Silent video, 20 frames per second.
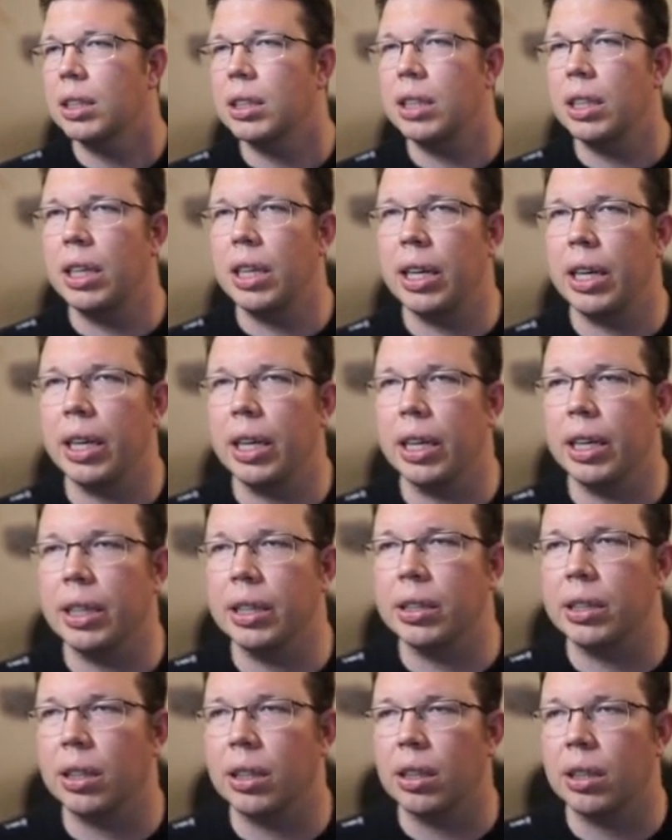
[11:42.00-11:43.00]
She
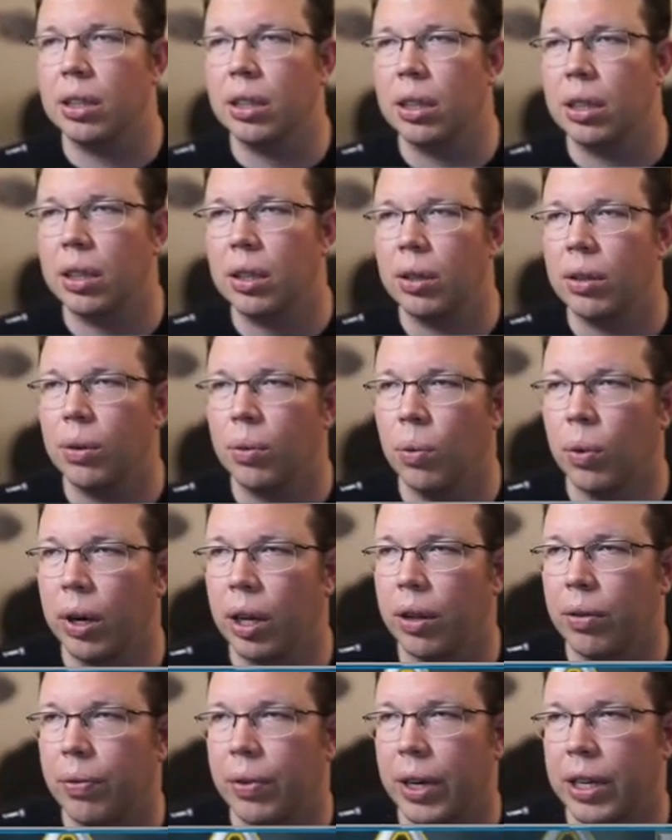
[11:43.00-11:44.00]
is
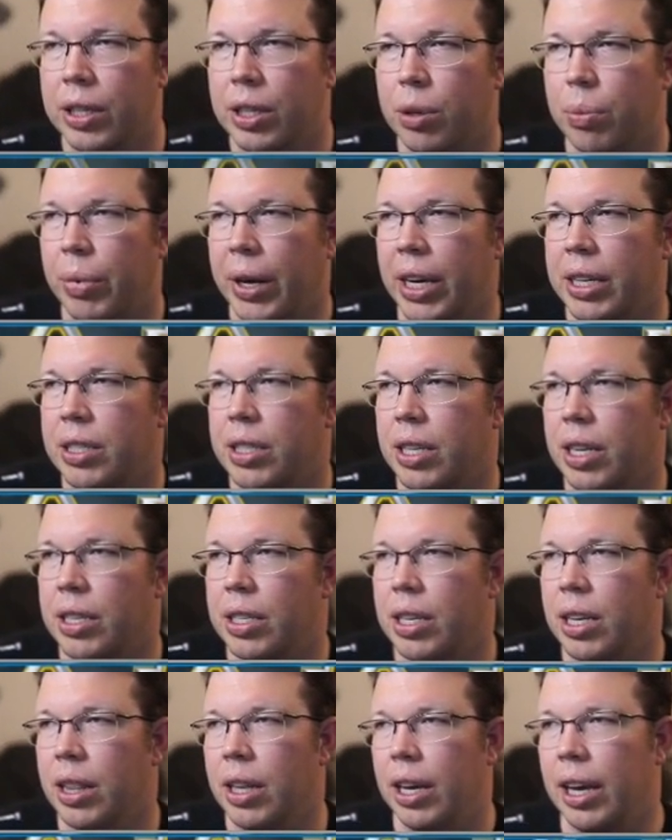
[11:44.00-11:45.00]
one of the faster
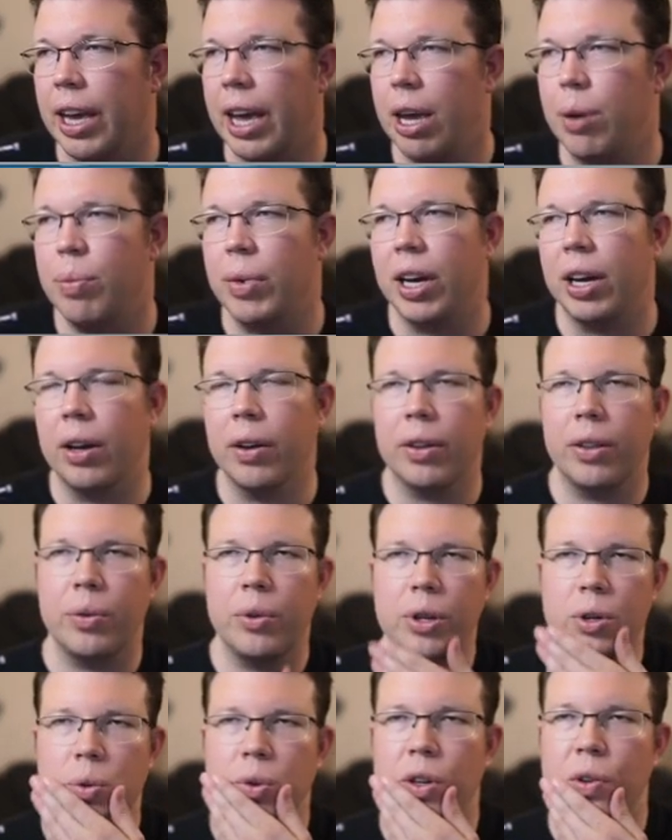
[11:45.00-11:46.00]
Basties in the game now.
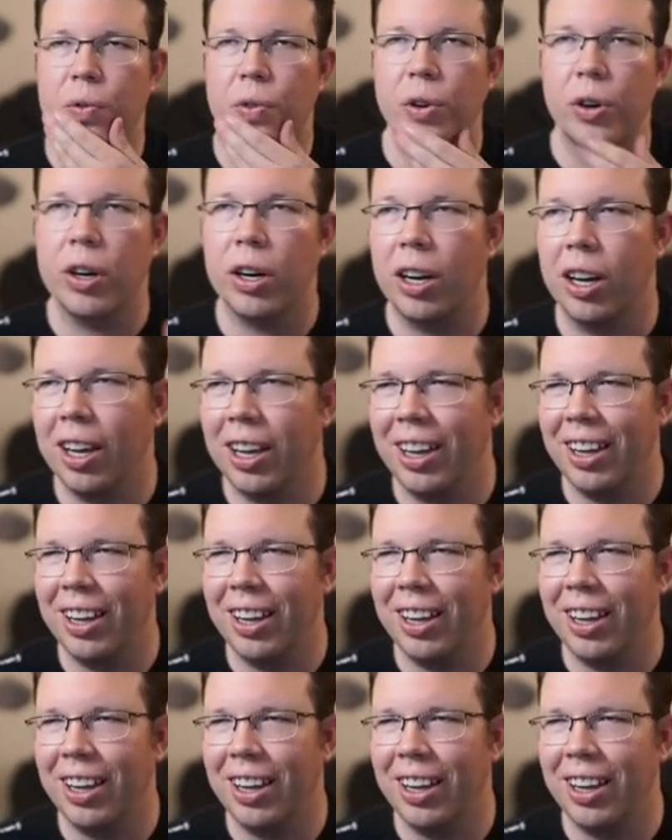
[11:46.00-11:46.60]
324.